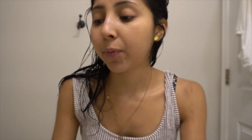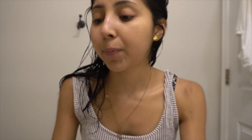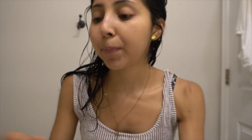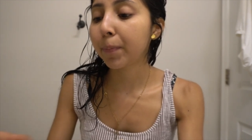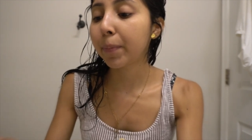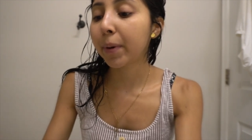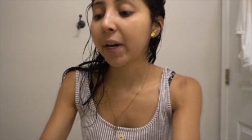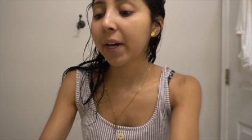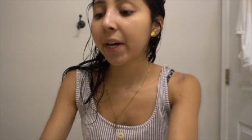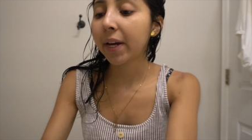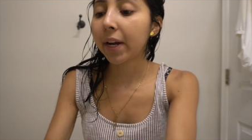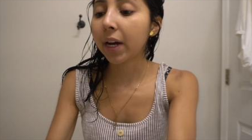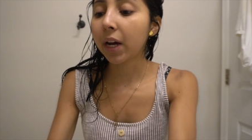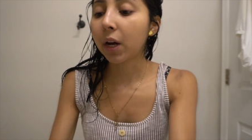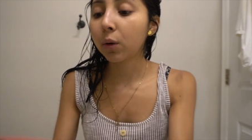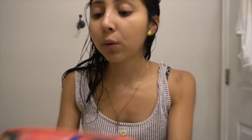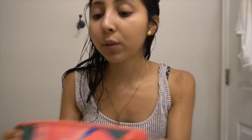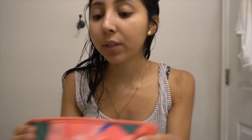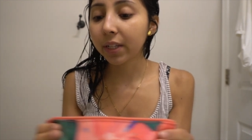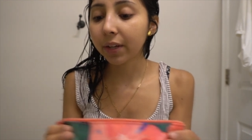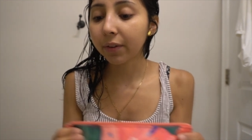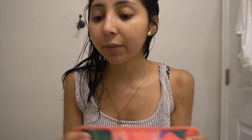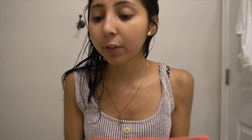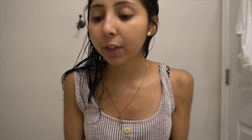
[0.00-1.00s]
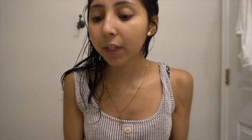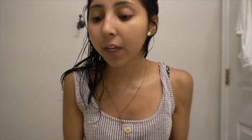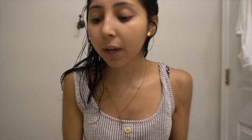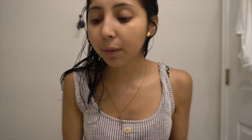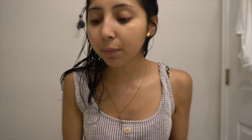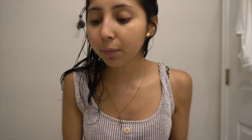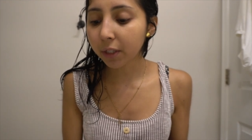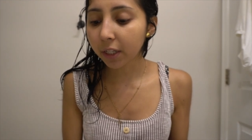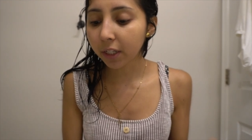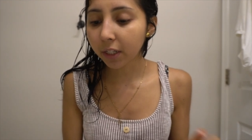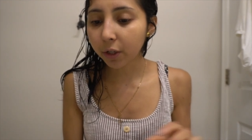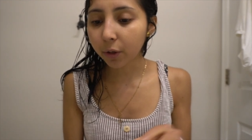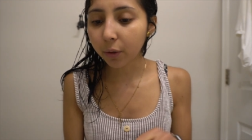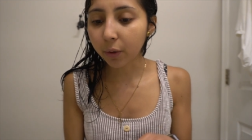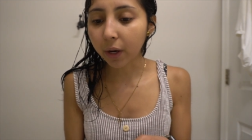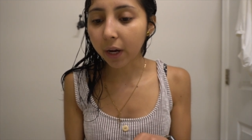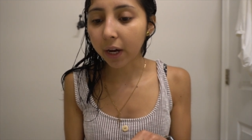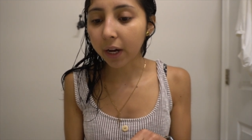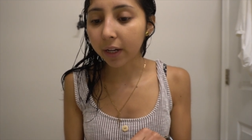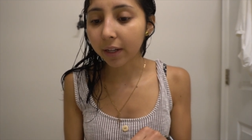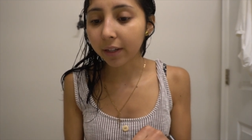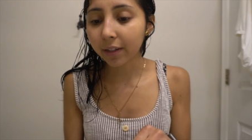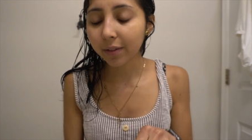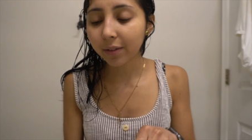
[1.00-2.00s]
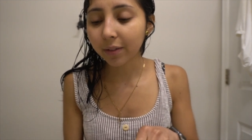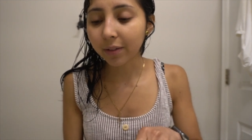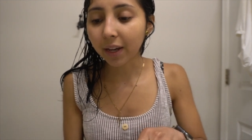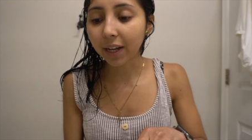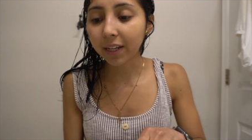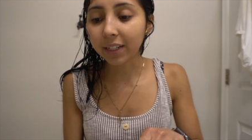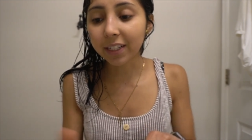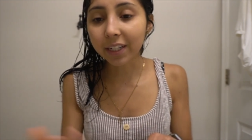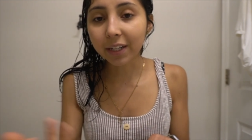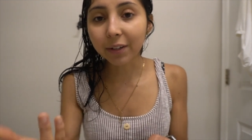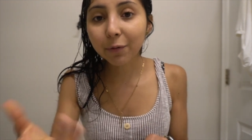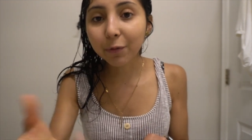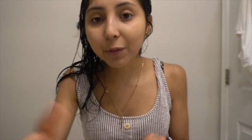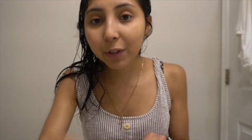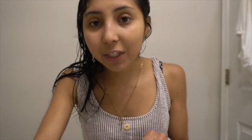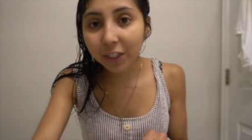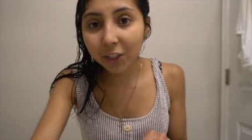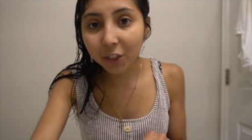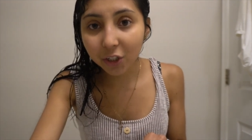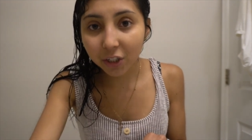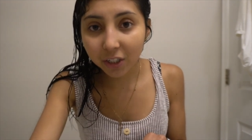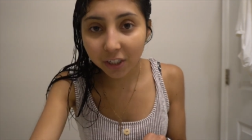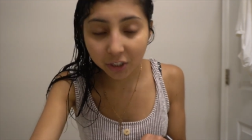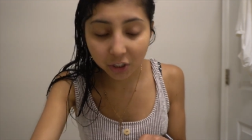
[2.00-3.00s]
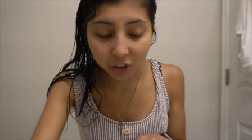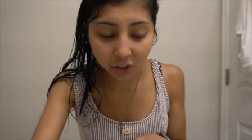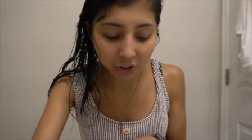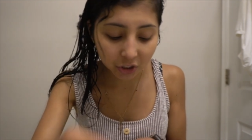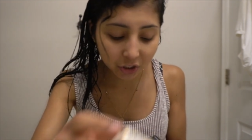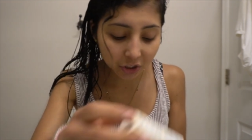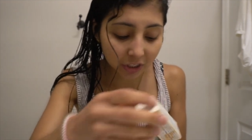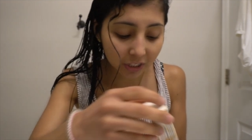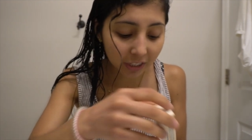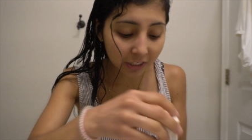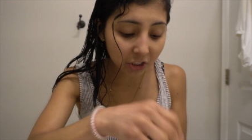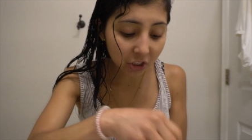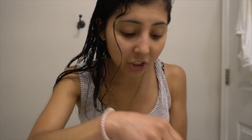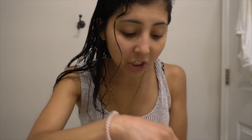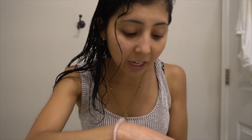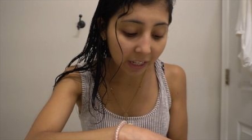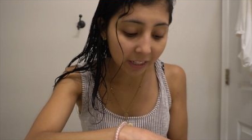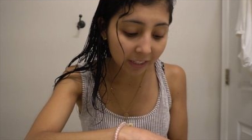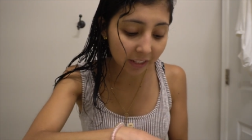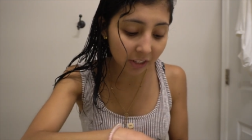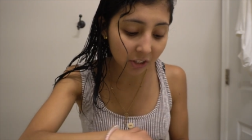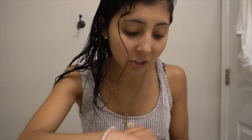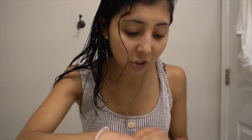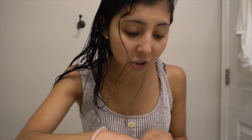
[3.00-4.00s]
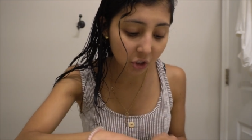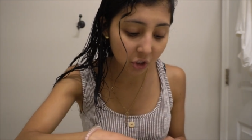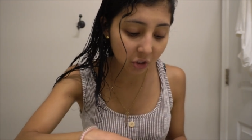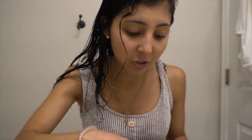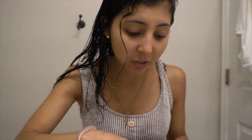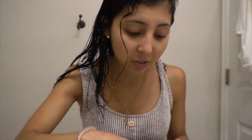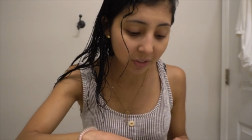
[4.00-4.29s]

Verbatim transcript: but I will definitely update you guys. I didn't finish the, the challenge.